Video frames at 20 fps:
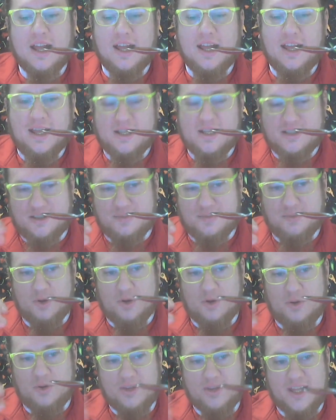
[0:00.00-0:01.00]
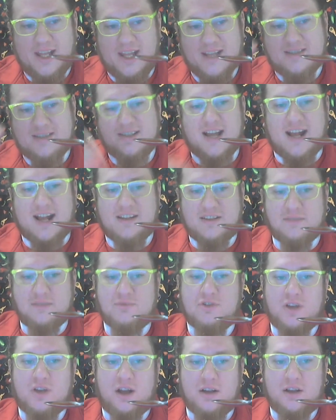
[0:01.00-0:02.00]
it's smooth it's got some
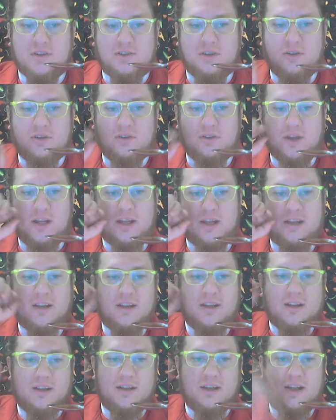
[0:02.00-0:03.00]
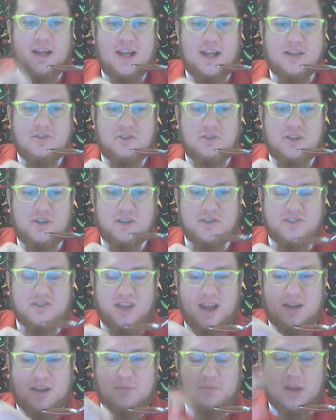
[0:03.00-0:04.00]
chunk to it it's just
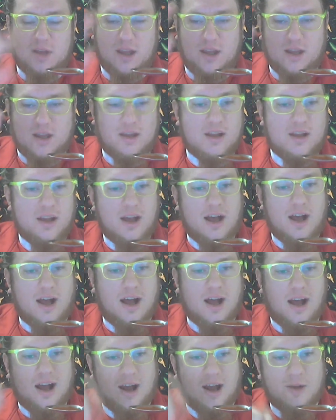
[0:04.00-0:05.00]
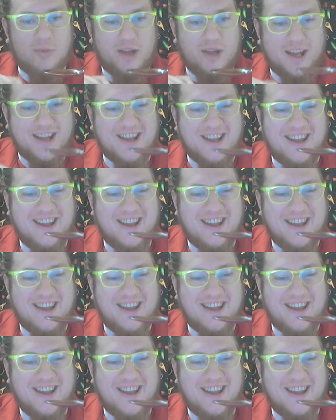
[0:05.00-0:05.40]
like me. Um, it,